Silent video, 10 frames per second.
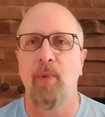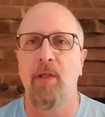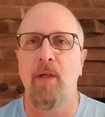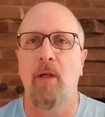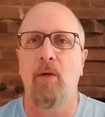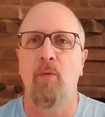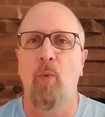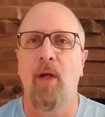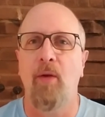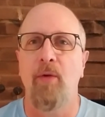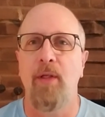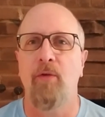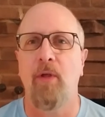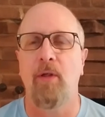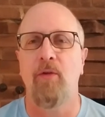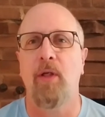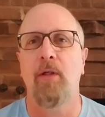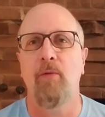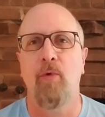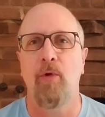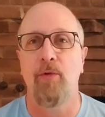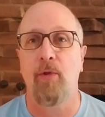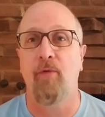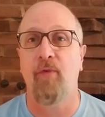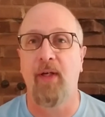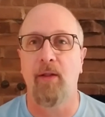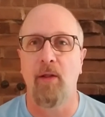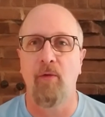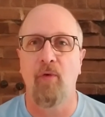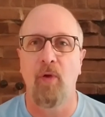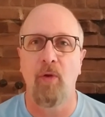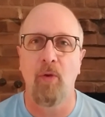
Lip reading: being done on whether these executive orders are effective